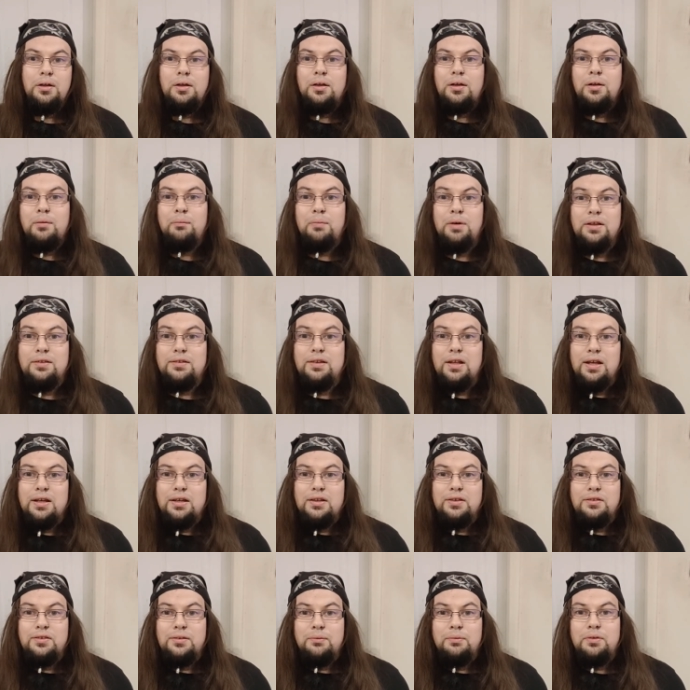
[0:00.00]
Please like
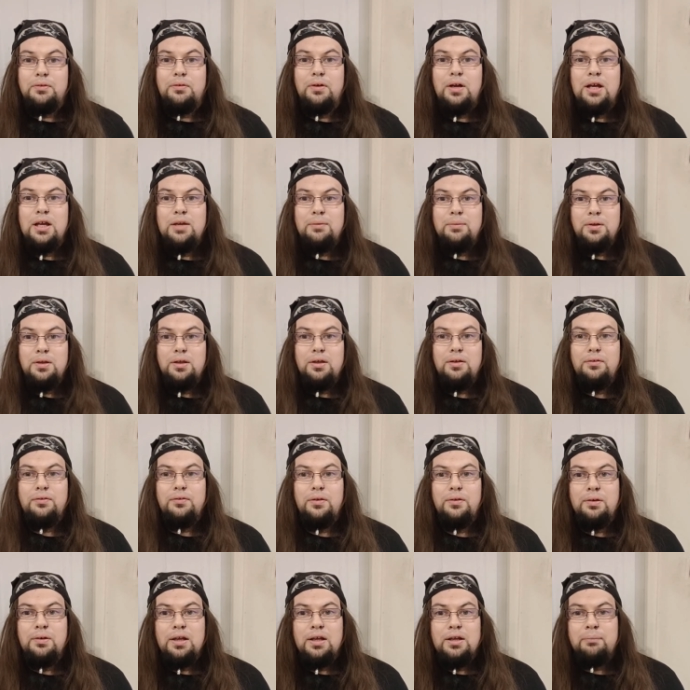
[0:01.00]
and subscribe if
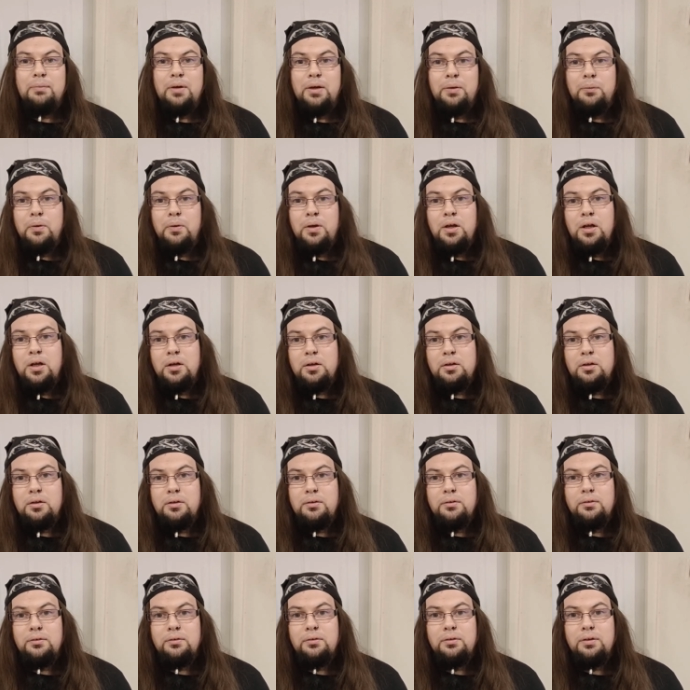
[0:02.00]
you like my work,
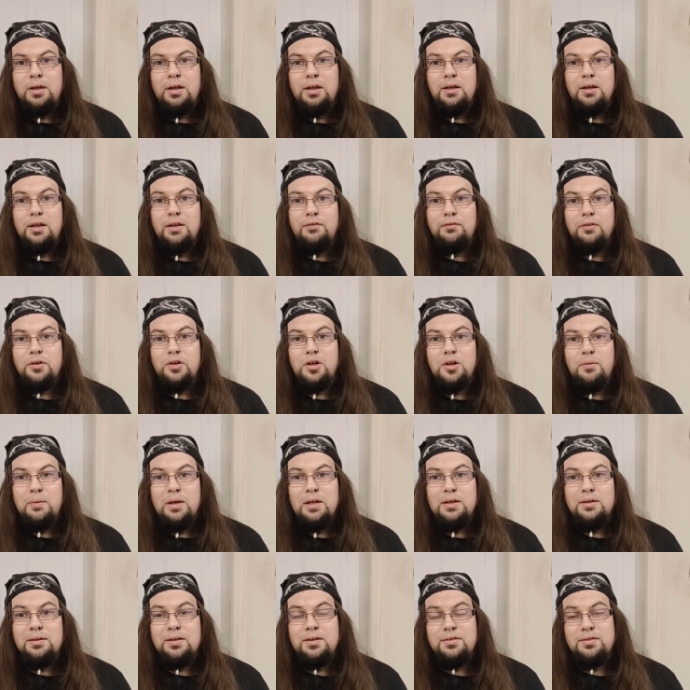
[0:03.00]
and leave a
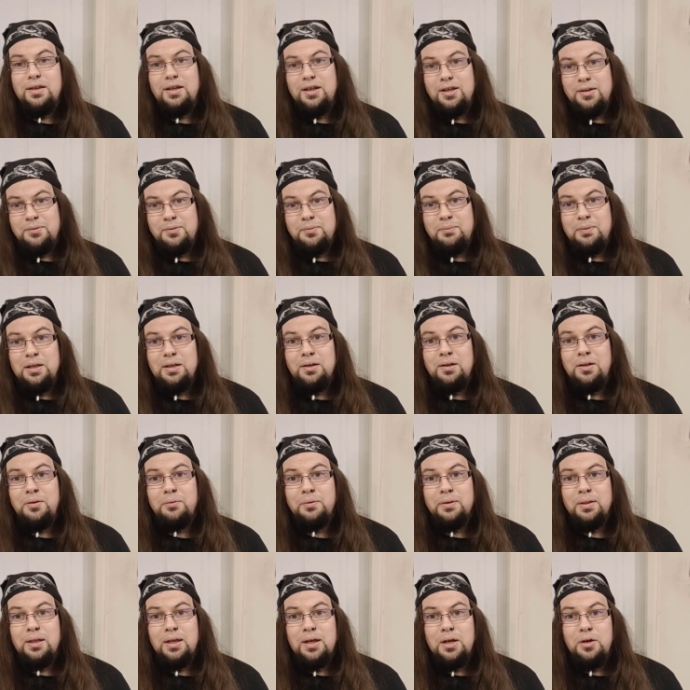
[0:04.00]
comment as it helps me a lot
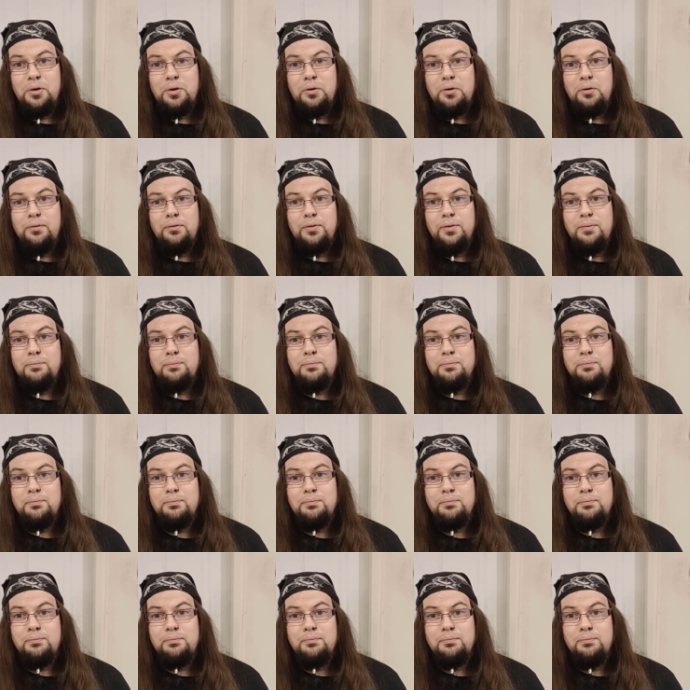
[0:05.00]
with the algorithm.